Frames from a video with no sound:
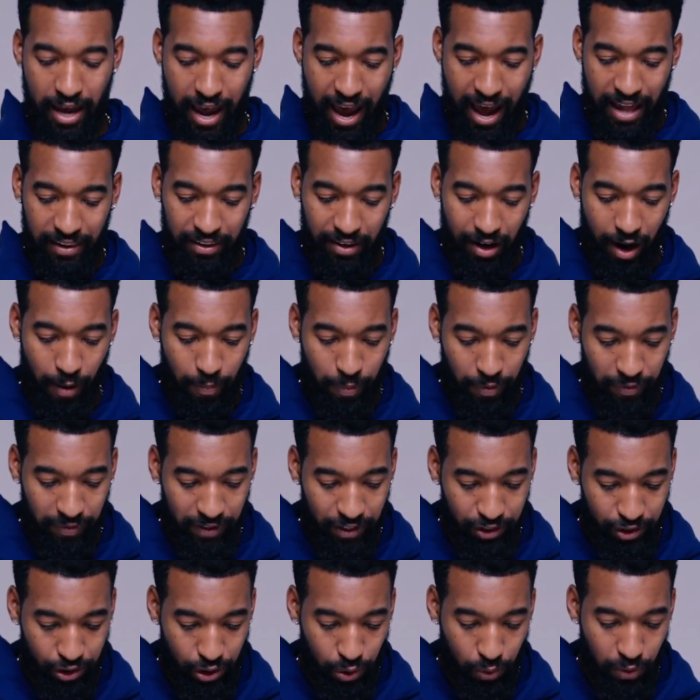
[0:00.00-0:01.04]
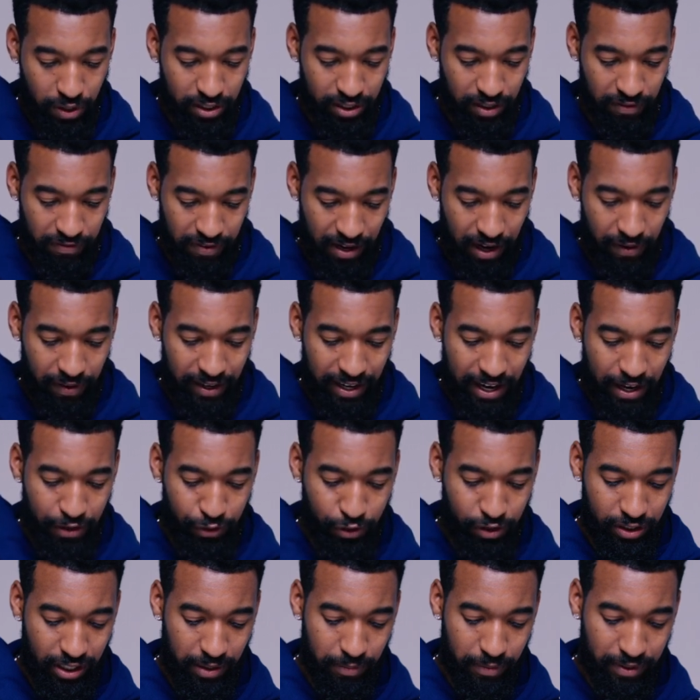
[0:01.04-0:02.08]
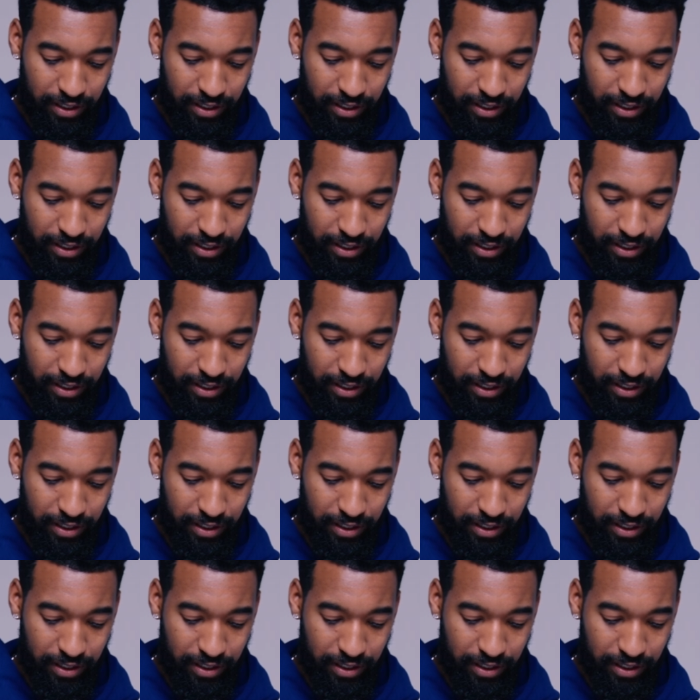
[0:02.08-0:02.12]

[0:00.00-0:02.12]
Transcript: And the upper of the shoe is a very interesting